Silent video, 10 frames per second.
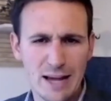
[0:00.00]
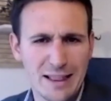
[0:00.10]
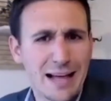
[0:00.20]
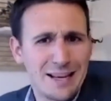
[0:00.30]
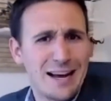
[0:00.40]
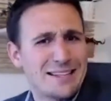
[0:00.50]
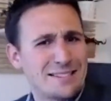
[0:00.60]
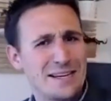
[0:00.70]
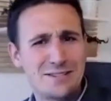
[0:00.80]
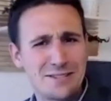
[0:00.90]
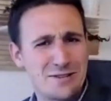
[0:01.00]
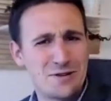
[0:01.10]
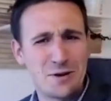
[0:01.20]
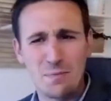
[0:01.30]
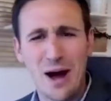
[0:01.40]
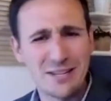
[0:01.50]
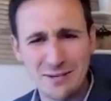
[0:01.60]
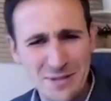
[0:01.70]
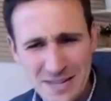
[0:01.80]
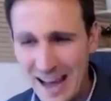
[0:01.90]
Like that's like as niche as you could
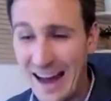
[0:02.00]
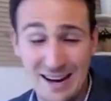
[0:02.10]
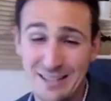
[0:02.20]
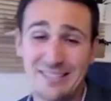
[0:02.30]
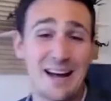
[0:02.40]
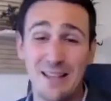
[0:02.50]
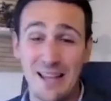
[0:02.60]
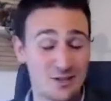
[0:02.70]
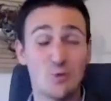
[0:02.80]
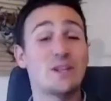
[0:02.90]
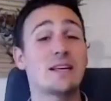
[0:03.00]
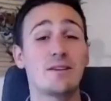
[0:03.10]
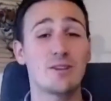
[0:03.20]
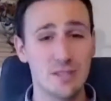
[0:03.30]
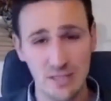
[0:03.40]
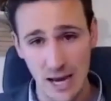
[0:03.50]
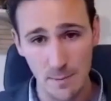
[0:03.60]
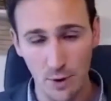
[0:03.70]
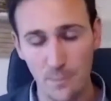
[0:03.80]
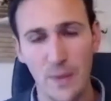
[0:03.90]
possibly get. And it's a ridiculous
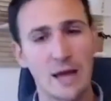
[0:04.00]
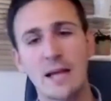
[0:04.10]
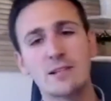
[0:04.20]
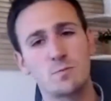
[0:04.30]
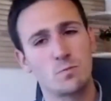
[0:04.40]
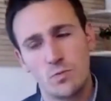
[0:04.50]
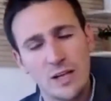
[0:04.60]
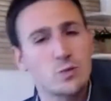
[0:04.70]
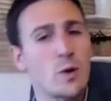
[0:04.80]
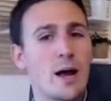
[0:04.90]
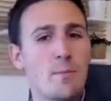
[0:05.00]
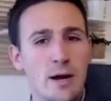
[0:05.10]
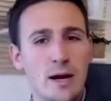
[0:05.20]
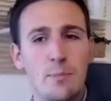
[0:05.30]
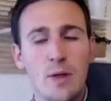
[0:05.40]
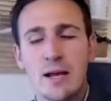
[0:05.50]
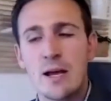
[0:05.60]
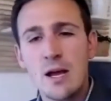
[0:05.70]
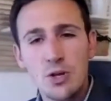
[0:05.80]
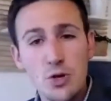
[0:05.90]
example. And that's why I bring it up. Like
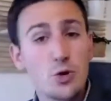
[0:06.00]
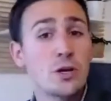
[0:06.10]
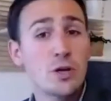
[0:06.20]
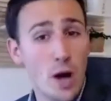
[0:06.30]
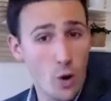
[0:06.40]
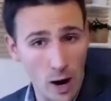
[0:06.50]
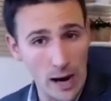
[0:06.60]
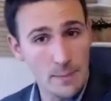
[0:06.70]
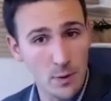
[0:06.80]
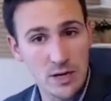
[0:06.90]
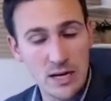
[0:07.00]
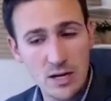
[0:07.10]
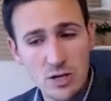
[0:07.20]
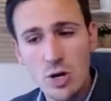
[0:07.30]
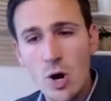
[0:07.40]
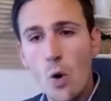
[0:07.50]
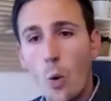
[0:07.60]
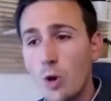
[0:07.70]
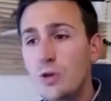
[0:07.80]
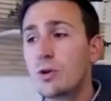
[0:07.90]
you can go hyper niche,
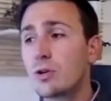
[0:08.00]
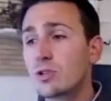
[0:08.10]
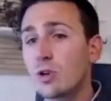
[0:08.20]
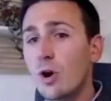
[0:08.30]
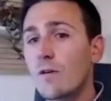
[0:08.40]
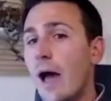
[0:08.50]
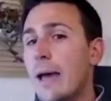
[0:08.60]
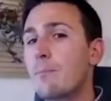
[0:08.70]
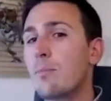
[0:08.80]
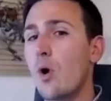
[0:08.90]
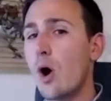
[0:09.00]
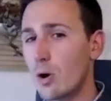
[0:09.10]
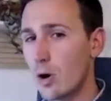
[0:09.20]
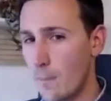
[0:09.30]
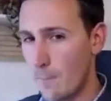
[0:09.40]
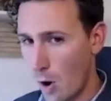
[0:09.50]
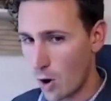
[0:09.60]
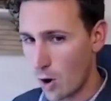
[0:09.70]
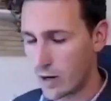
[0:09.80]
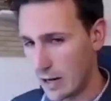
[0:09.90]
or you could serve a broader
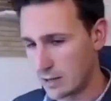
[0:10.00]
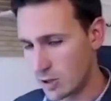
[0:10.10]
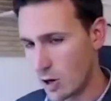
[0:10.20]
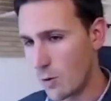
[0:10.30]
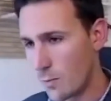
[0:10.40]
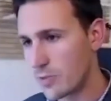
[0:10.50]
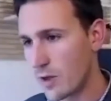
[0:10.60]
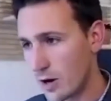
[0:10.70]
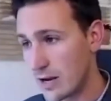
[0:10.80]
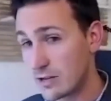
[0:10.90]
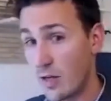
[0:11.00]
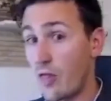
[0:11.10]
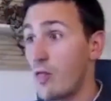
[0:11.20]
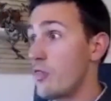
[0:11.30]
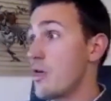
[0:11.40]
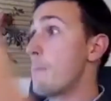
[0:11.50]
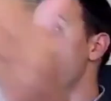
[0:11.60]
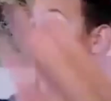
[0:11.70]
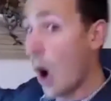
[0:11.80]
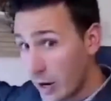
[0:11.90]
market. And so there is the
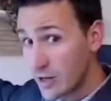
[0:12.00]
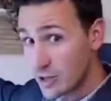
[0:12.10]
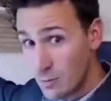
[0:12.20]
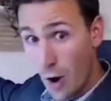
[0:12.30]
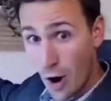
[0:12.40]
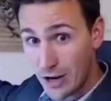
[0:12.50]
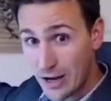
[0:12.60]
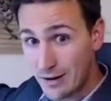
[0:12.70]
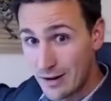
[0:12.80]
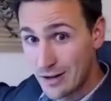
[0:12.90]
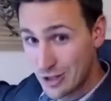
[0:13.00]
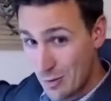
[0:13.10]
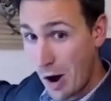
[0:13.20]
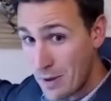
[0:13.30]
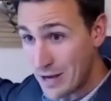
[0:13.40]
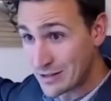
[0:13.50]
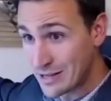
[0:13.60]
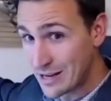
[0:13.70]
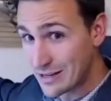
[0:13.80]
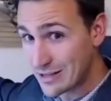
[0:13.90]
broadest market, small
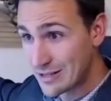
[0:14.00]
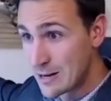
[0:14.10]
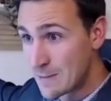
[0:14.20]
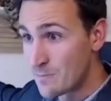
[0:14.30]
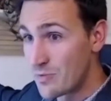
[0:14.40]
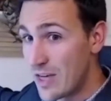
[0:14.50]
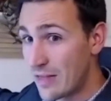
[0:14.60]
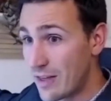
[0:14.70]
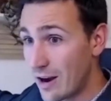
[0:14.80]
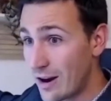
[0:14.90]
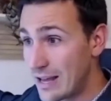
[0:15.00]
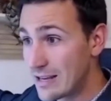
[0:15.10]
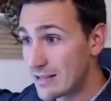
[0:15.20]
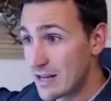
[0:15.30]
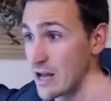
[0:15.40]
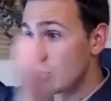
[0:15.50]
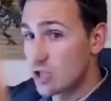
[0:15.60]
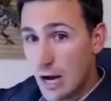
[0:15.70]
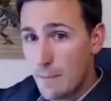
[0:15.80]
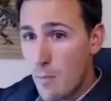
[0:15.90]
business. Then there is
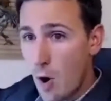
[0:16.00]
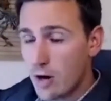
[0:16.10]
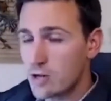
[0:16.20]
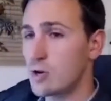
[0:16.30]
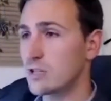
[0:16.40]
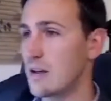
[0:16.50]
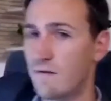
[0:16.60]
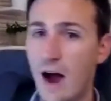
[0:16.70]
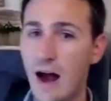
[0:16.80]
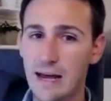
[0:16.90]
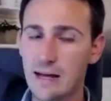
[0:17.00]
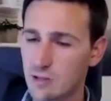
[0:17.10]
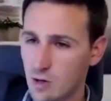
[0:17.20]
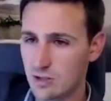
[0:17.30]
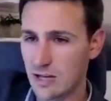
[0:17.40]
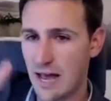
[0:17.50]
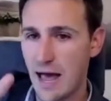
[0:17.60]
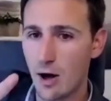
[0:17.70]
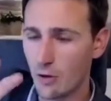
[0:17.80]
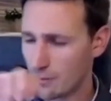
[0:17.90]
sub-markets. You could say finance, you could say
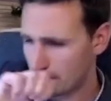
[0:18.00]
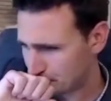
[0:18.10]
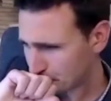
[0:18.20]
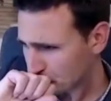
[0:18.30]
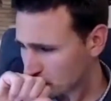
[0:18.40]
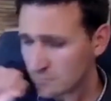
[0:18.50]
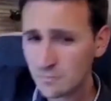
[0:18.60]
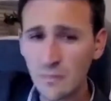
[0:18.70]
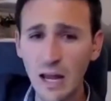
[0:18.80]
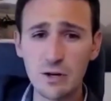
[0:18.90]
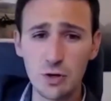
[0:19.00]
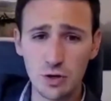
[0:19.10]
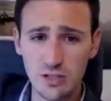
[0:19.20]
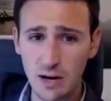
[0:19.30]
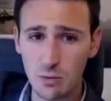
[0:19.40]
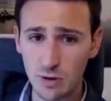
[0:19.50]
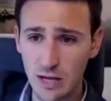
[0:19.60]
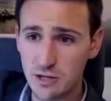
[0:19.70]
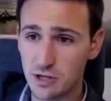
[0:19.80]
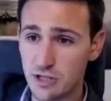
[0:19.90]
health, and you could say
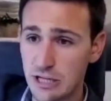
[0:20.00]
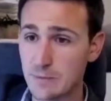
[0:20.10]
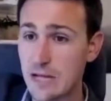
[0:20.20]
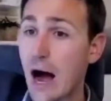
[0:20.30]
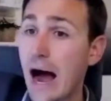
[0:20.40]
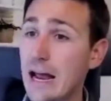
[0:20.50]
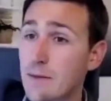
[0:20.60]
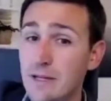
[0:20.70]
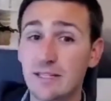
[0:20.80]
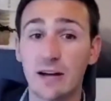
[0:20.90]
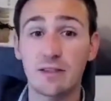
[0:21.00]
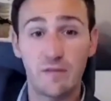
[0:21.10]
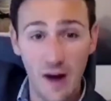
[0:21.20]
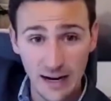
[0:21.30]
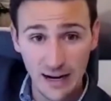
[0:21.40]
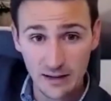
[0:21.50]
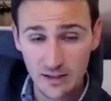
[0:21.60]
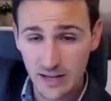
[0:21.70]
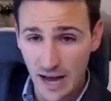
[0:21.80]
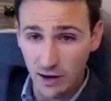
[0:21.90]
relationships. Now, I am inside the
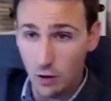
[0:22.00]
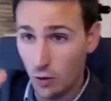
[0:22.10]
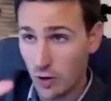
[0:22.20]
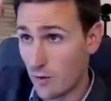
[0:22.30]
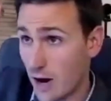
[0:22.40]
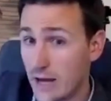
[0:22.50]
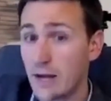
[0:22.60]
finance category, right?